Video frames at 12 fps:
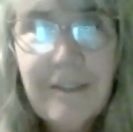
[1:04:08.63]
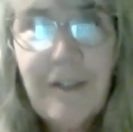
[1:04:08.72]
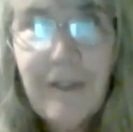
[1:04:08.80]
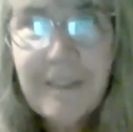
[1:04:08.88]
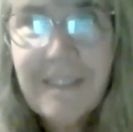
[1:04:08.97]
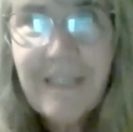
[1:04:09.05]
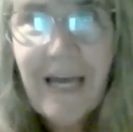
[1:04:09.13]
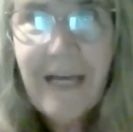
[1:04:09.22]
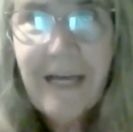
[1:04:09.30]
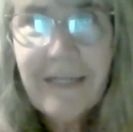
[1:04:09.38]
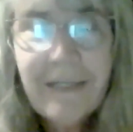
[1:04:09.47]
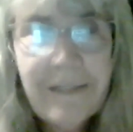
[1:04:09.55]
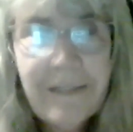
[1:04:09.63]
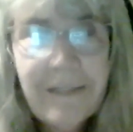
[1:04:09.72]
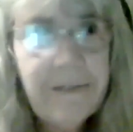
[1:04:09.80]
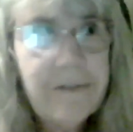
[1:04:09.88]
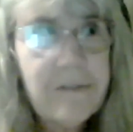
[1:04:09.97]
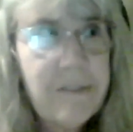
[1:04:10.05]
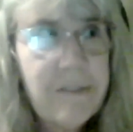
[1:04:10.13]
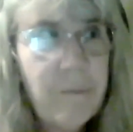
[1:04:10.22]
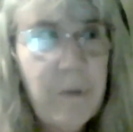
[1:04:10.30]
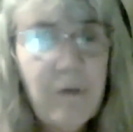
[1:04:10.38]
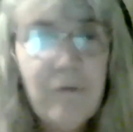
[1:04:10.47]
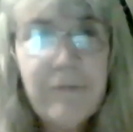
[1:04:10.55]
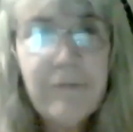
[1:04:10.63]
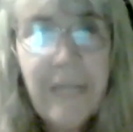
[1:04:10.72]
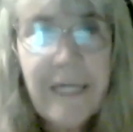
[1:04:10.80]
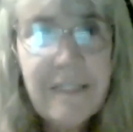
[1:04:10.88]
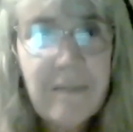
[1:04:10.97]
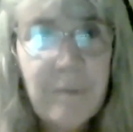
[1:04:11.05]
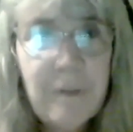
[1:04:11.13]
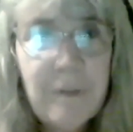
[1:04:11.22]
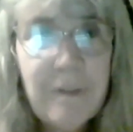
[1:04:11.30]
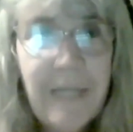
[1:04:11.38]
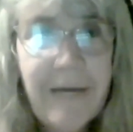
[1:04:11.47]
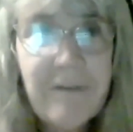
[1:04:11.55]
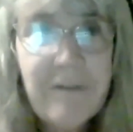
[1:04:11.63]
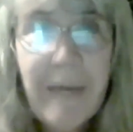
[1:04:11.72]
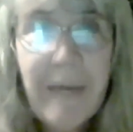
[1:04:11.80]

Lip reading: cul-de-sac, there's someone who flies the Blue Lives